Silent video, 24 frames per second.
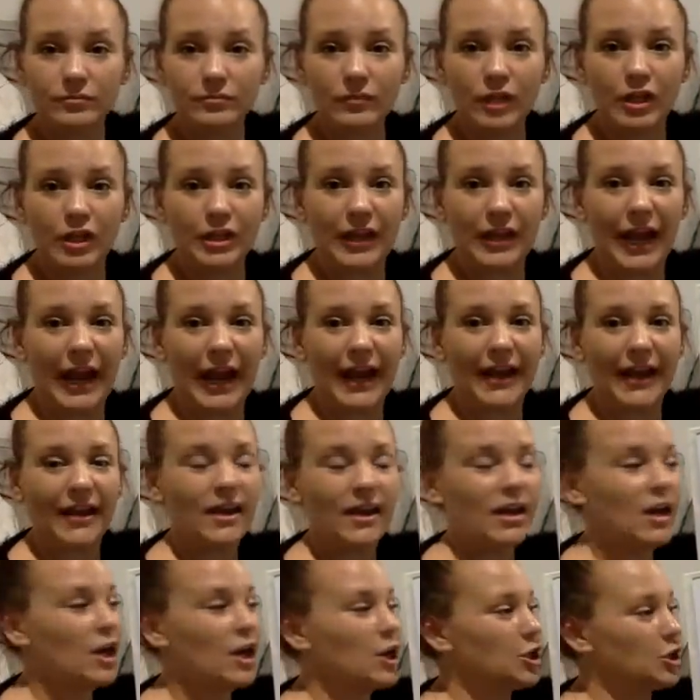Okay,
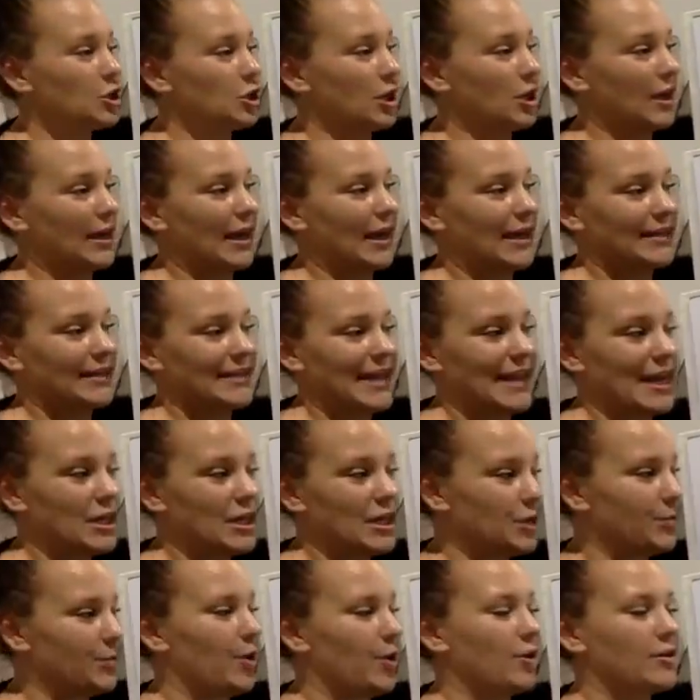you're going to get
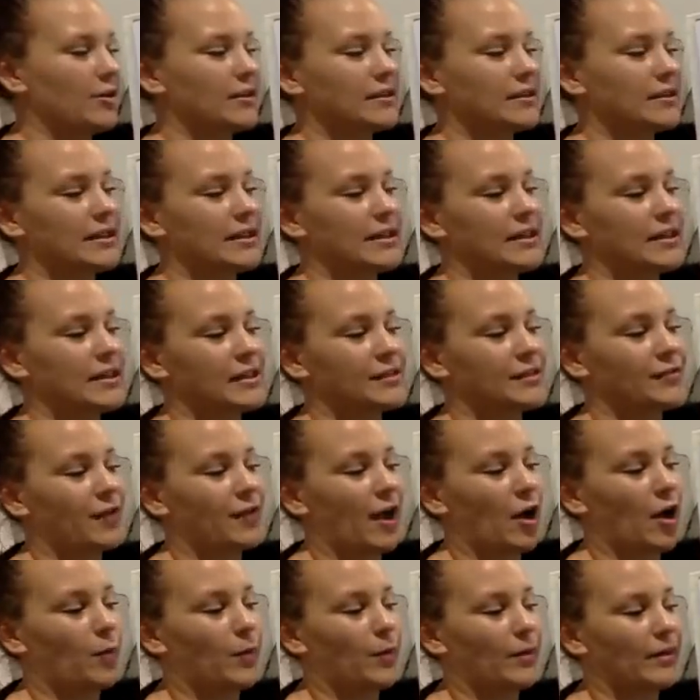teacher bonuses for
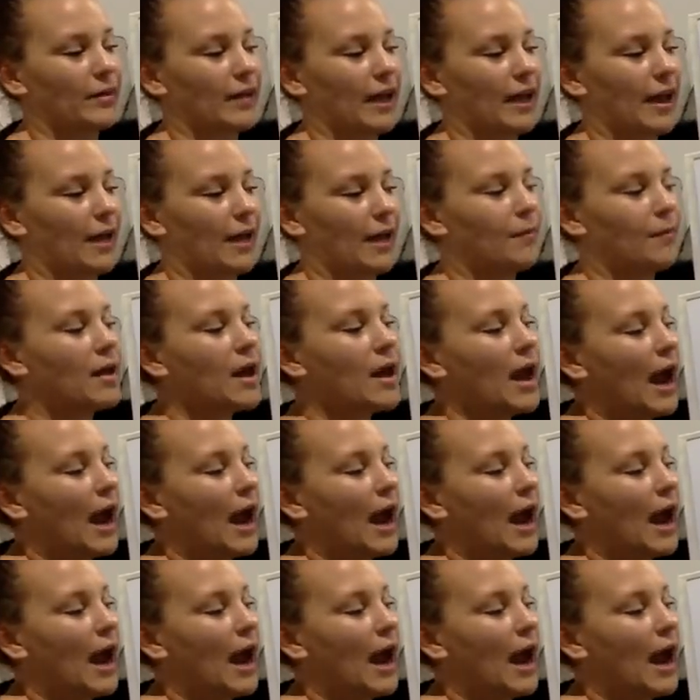helping them,